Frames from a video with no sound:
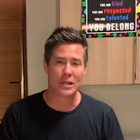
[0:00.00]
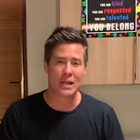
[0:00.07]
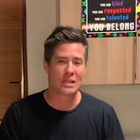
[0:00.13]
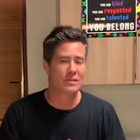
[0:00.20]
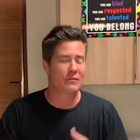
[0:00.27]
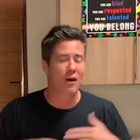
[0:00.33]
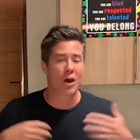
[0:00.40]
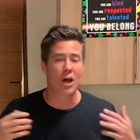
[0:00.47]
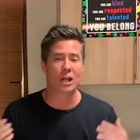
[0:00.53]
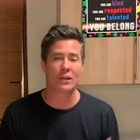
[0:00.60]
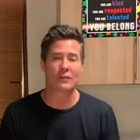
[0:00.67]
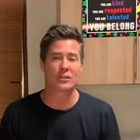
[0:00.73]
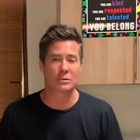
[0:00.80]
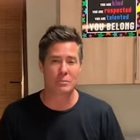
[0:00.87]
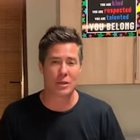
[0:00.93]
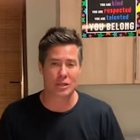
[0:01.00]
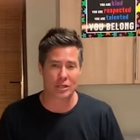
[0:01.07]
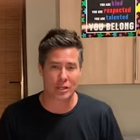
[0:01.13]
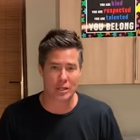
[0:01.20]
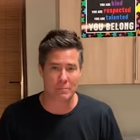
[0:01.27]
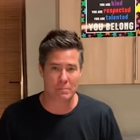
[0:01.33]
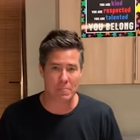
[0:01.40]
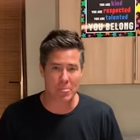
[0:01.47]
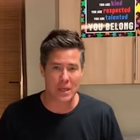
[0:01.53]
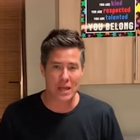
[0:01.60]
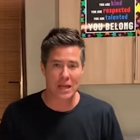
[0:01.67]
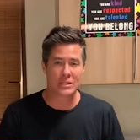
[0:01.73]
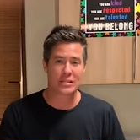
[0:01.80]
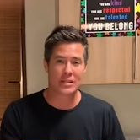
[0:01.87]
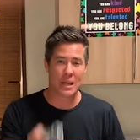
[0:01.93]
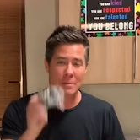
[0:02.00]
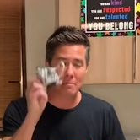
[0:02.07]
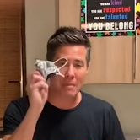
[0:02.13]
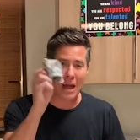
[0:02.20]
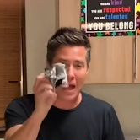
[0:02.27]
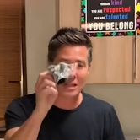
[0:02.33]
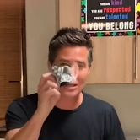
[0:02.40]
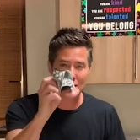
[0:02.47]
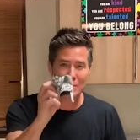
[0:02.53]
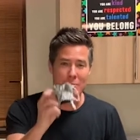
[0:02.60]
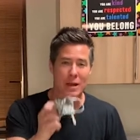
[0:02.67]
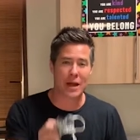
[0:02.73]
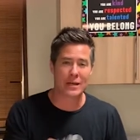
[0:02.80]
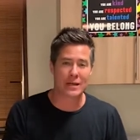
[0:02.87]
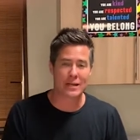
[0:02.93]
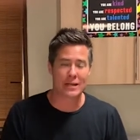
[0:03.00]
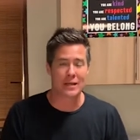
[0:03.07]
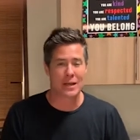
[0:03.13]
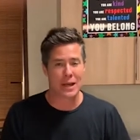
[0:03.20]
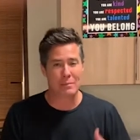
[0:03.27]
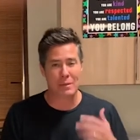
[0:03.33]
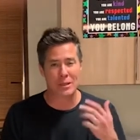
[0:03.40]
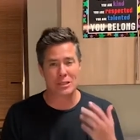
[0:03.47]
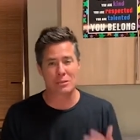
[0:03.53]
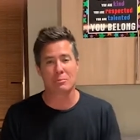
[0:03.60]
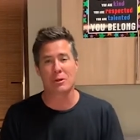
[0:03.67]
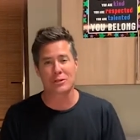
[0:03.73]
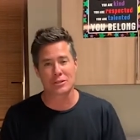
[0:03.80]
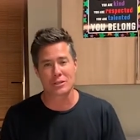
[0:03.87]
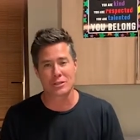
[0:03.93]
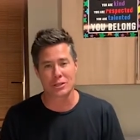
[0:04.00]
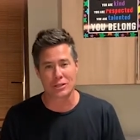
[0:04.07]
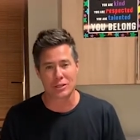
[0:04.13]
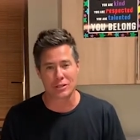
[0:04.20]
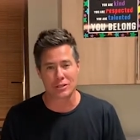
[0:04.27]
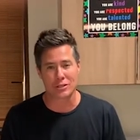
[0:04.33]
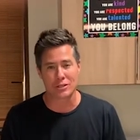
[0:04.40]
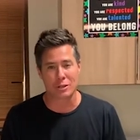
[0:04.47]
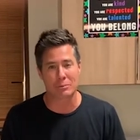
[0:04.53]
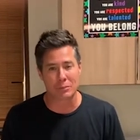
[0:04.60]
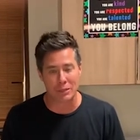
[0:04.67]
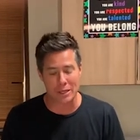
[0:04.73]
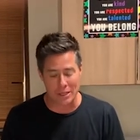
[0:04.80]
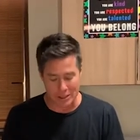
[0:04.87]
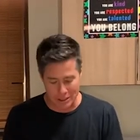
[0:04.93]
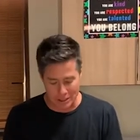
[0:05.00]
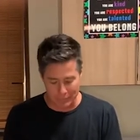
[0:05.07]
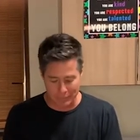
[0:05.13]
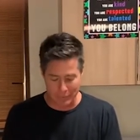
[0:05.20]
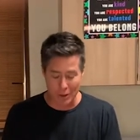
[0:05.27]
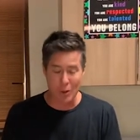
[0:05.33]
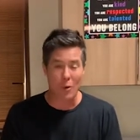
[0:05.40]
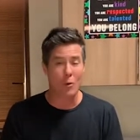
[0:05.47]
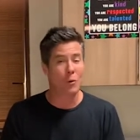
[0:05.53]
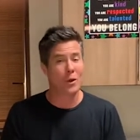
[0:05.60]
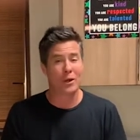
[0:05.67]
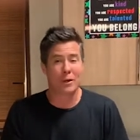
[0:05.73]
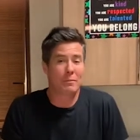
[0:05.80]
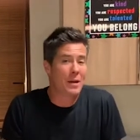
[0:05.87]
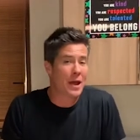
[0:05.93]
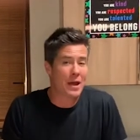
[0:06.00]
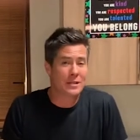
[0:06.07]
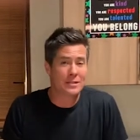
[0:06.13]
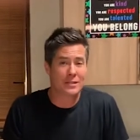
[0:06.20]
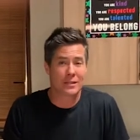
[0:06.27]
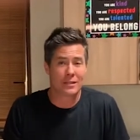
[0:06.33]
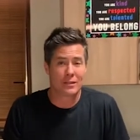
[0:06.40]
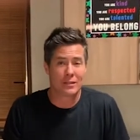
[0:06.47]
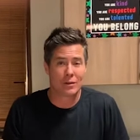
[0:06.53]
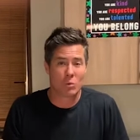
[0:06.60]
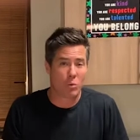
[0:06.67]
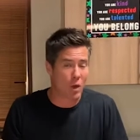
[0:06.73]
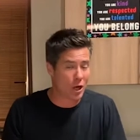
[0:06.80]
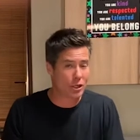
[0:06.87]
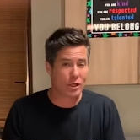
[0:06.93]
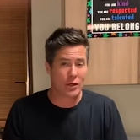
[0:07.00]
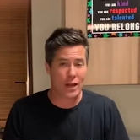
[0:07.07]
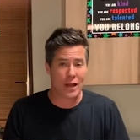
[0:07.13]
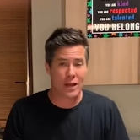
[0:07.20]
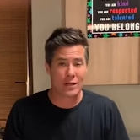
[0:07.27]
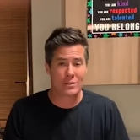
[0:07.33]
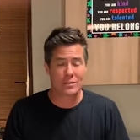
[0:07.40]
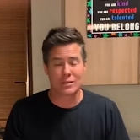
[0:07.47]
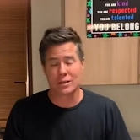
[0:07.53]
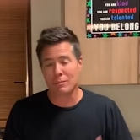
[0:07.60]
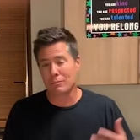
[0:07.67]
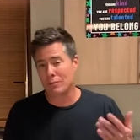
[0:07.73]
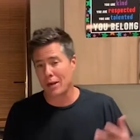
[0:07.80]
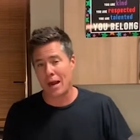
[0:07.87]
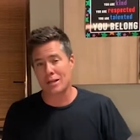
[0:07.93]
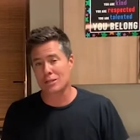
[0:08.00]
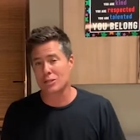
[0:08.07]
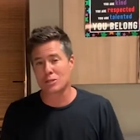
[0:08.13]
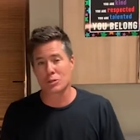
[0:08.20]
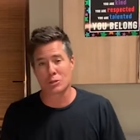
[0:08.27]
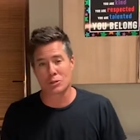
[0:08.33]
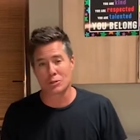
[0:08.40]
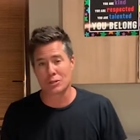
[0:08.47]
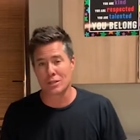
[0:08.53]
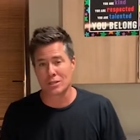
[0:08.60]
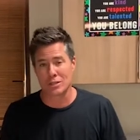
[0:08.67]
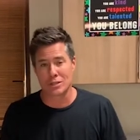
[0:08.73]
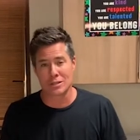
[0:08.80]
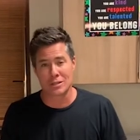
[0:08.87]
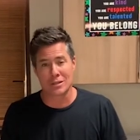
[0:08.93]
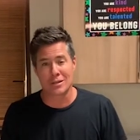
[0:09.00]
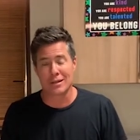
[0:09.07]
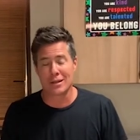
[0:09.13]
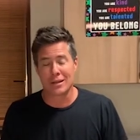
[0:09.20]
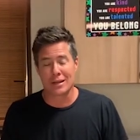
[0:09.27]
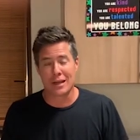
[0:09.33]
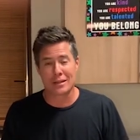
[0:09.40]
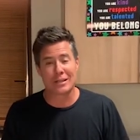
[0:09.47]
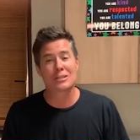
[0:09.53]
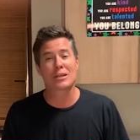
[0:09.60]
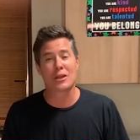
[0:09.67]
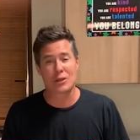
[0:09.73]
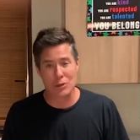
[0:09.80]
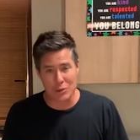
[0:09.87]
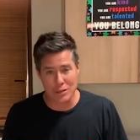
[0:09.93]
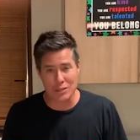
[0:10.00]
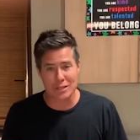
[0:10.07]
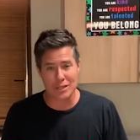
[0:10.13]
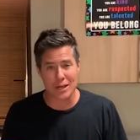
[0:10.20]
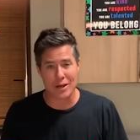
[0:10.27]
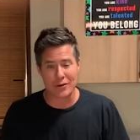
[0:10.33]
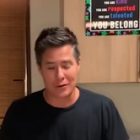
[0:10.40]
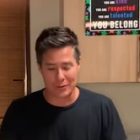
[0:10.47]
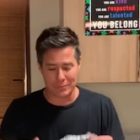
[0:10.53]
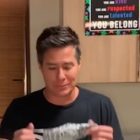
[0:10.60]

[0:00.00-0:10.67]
is if all of us pitch in and stay masked and mighty and make smart decisions. So please, wear a mask, wash your hands, practice social distance, and let's get through this together.